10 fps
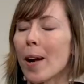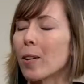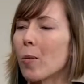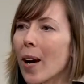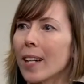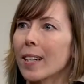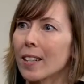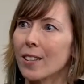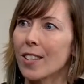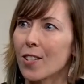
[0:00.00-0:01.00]
matter what
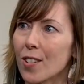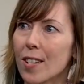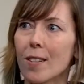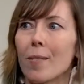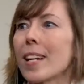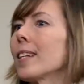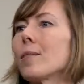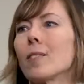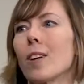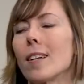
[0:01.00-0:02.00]
you're interested in writing,
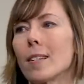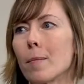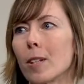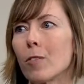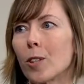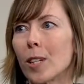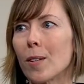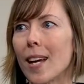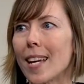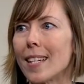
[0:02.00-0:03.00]
we've got something for
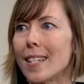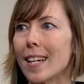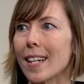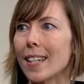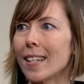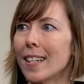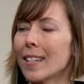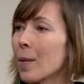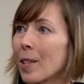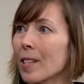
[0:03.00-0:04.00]
you and uh,
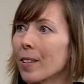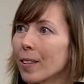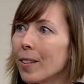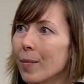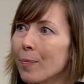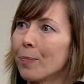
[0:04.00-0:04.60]
something to learn.